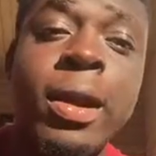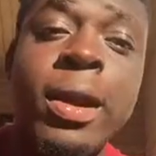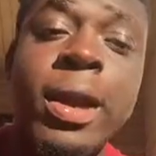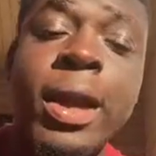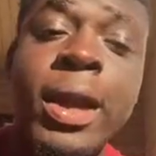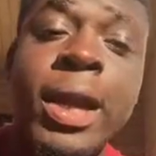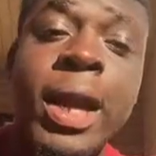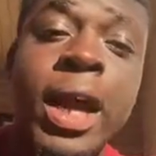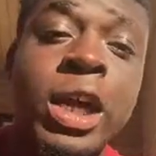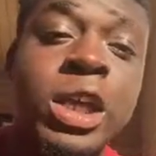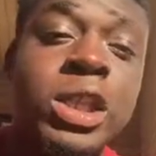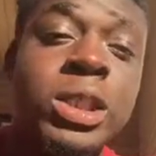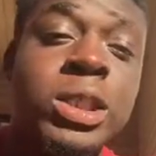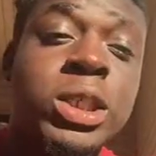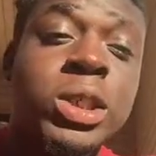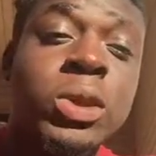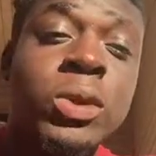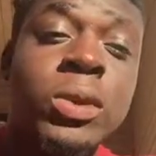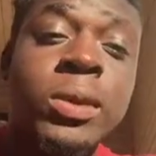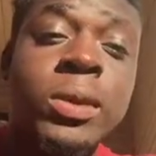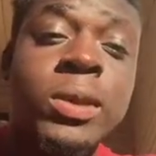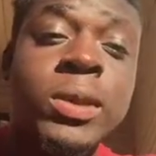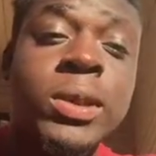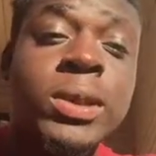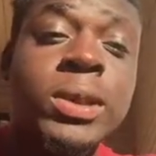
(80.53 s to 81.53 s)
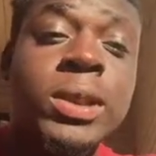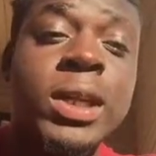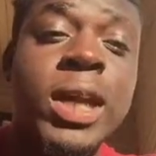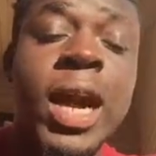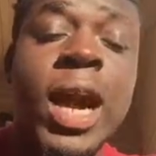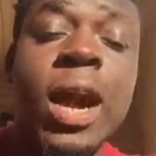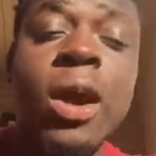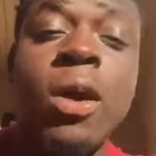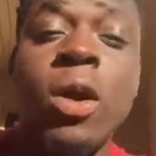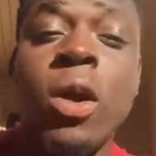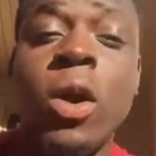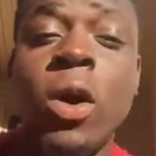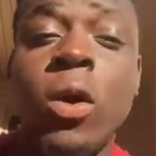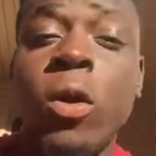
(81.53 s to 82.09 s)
They got shooters. Kyle